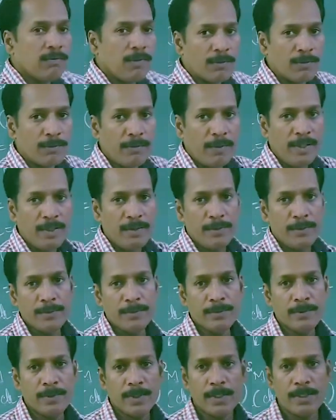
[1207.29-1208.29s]
found.
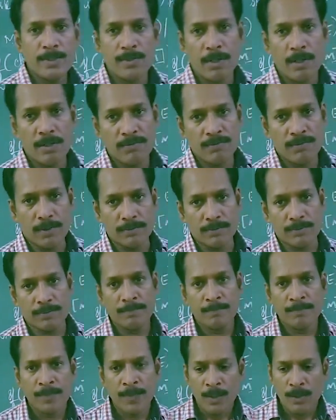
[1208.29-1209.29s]
22 is not
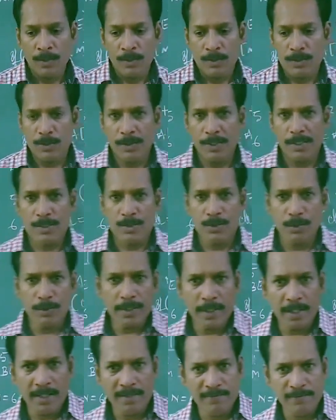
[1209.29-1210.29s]
found. So it is
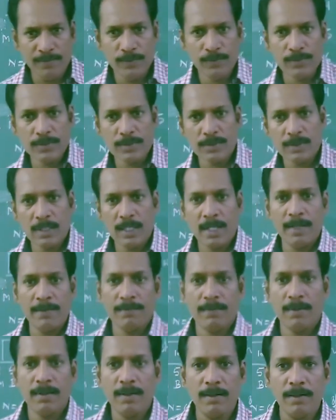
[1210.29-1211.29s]
not confused.
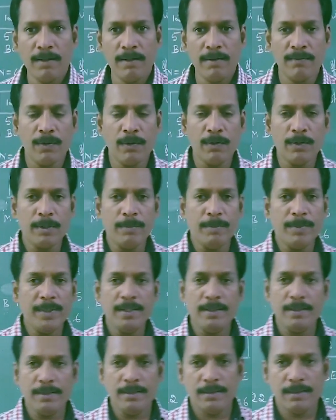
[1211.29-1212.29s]
I will not
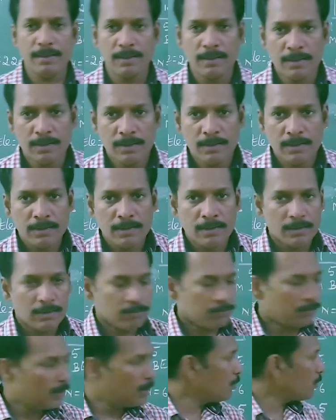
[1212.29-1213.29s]
repeat
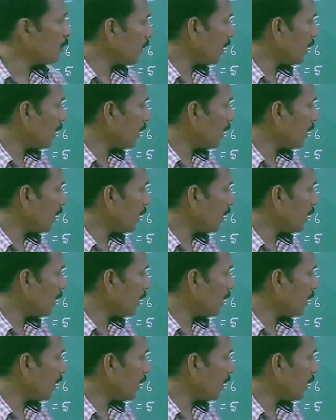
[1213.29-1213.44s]
it once